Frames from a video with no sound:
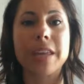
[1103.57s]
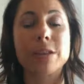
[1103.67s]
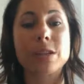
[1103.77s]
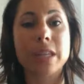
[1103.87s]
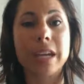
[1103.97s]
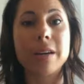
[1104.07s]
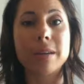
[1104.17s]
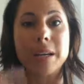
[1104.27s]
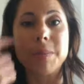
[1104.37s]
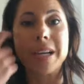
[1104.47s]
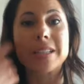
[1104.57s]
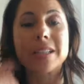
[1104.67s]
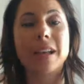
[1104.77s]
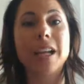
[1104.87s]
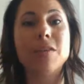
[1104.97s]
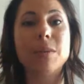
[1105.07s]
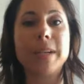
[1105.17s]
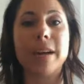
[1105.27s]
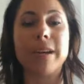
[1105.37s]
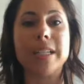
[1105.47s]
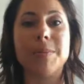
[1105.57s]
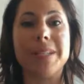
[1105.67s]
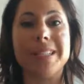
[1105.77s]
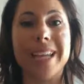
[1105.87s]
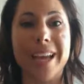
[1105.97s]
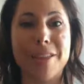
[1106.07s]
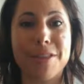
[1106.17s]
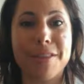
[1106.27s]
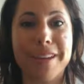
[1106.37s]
and they're scary because a lot of them now end up in death.